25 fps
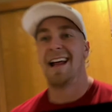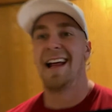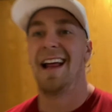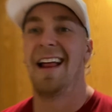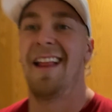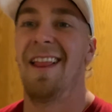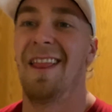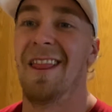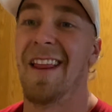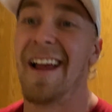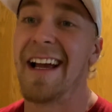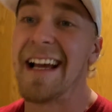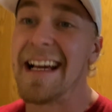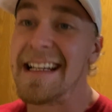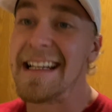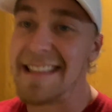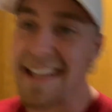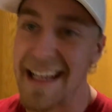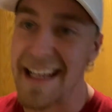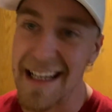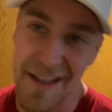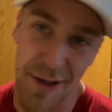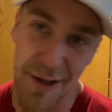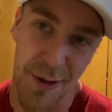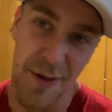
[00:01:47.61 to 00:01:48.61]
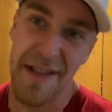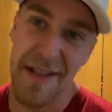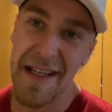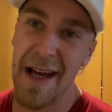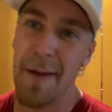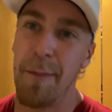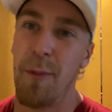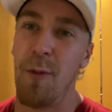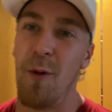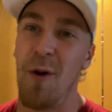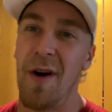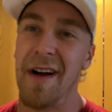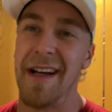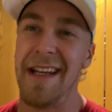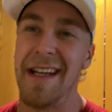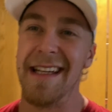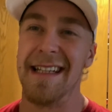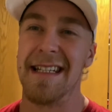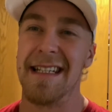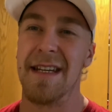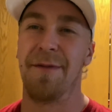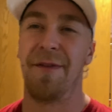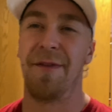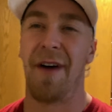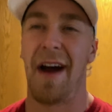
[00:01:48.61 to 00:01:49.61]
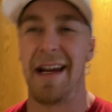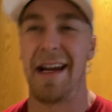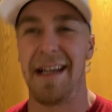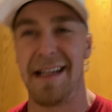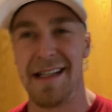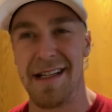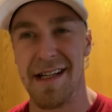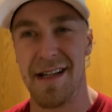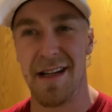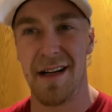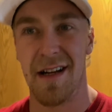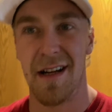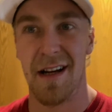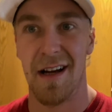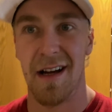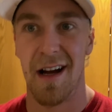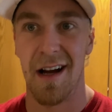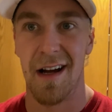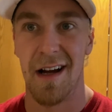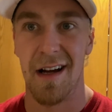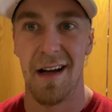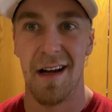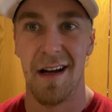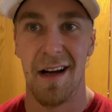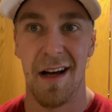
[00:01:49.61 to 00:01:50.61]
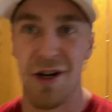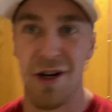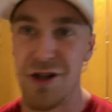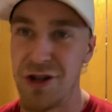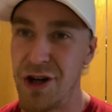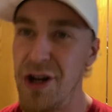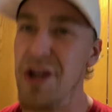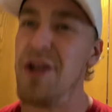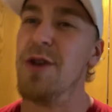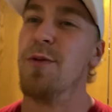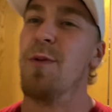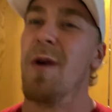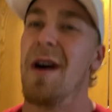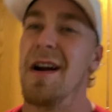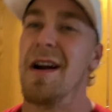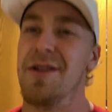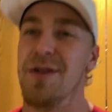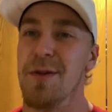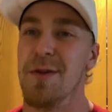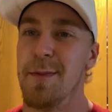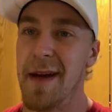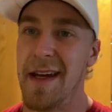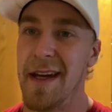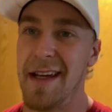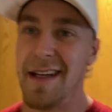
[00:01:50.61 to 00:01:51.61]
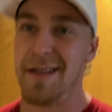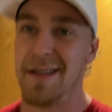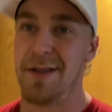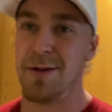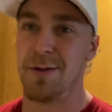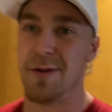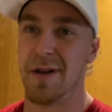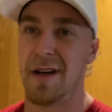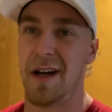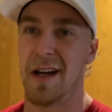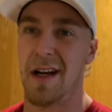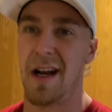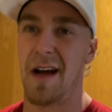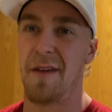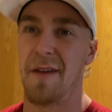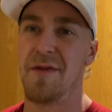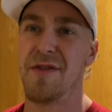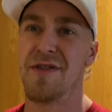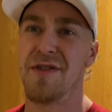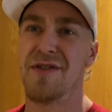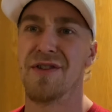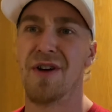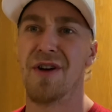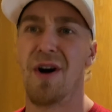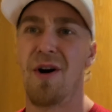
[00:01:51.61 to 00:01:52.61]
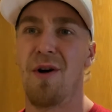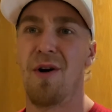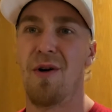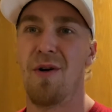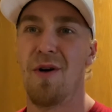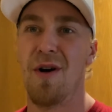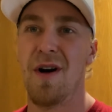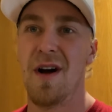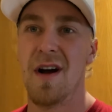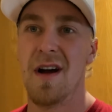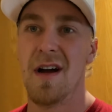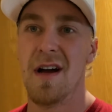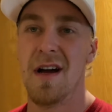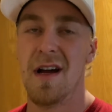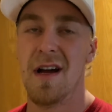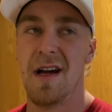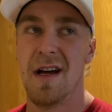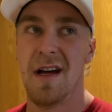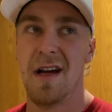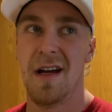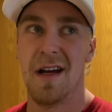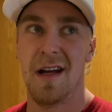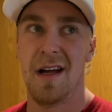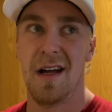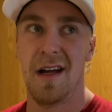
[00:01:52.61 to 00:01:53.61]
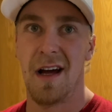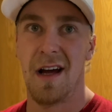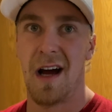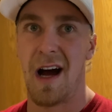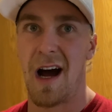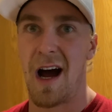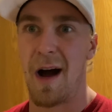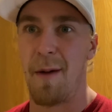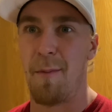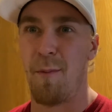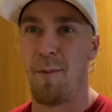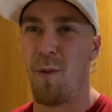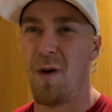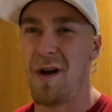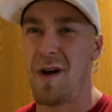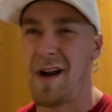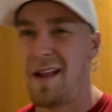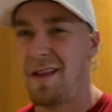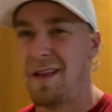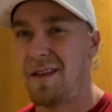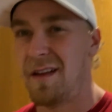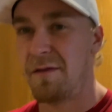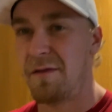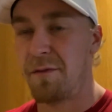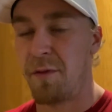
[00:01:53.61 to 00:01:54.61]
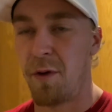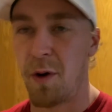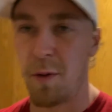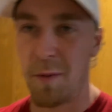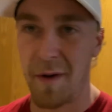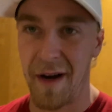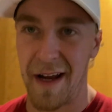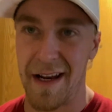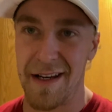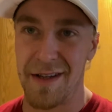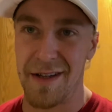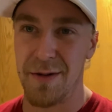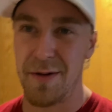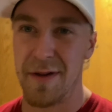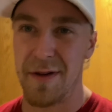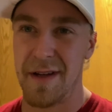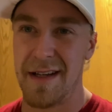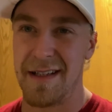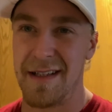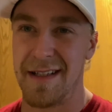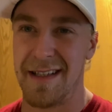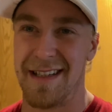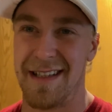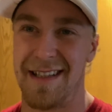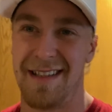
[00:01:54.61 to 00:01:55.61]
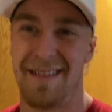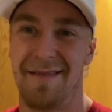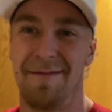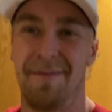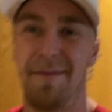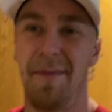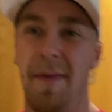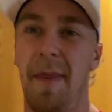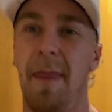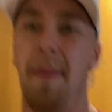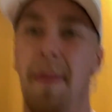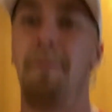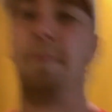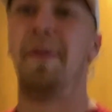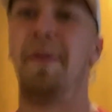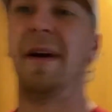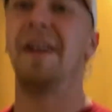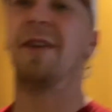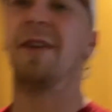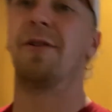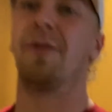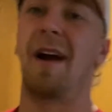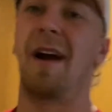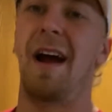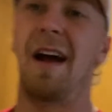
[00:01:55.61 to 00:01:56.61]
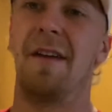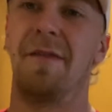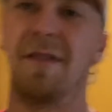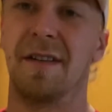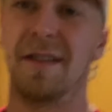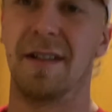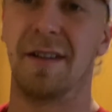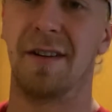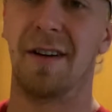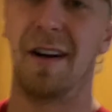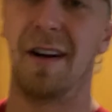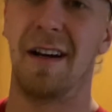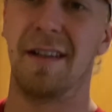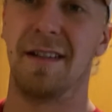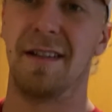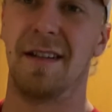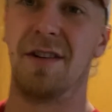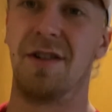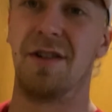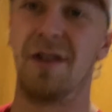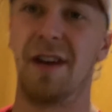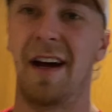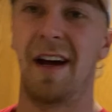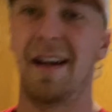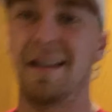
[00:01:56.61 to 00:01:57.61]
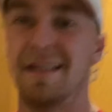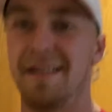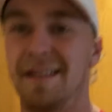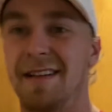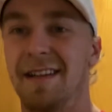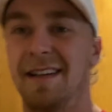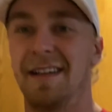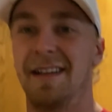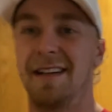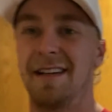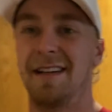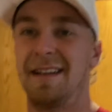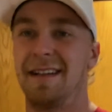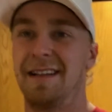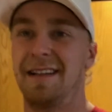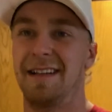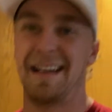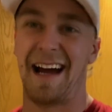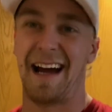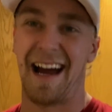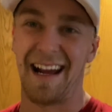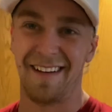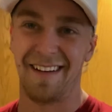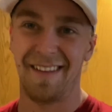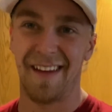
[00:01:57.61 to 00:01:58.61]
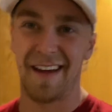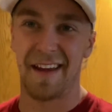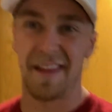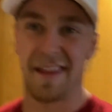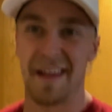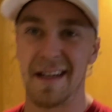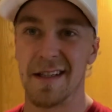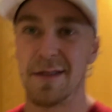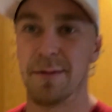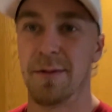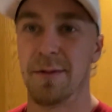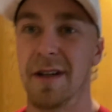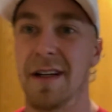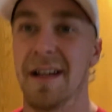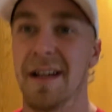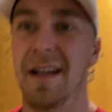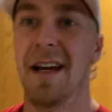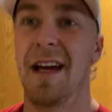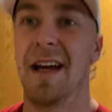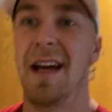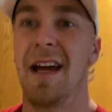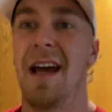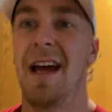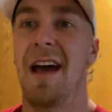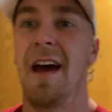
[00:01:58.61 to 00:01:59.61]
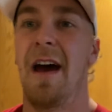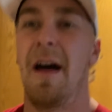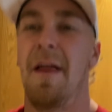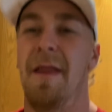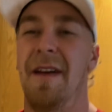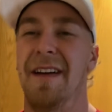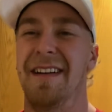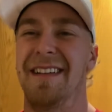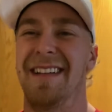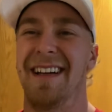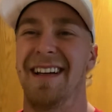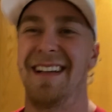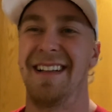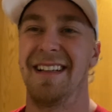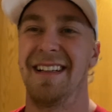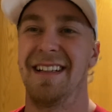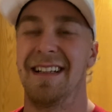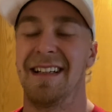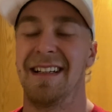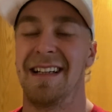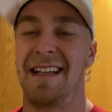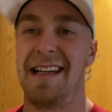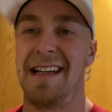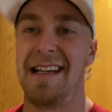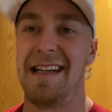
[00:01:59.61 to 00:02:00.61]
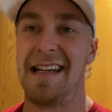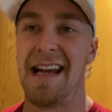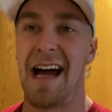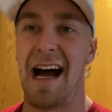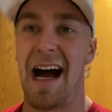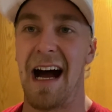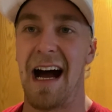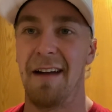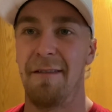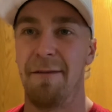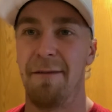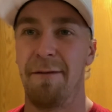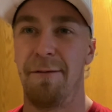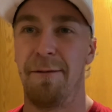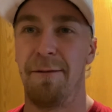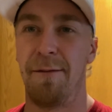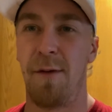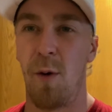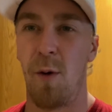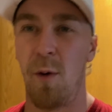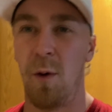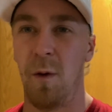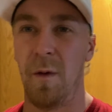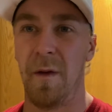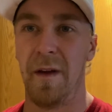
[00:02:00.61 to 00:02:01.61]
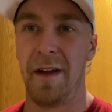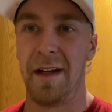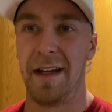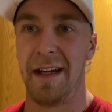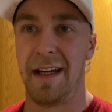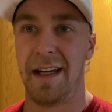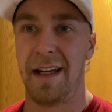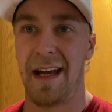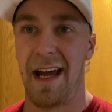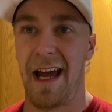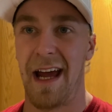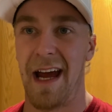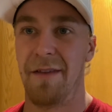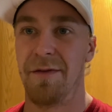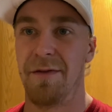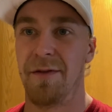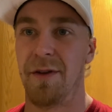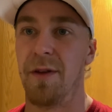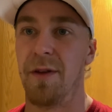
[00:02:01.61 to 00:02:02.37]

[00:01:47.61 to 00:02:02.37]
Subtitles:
Like I said, so step one is finding a shirt you want to make into a cutoff. So what I look for when I do this is big graphics across the chest, kind of like this one. They tend to not fold in after the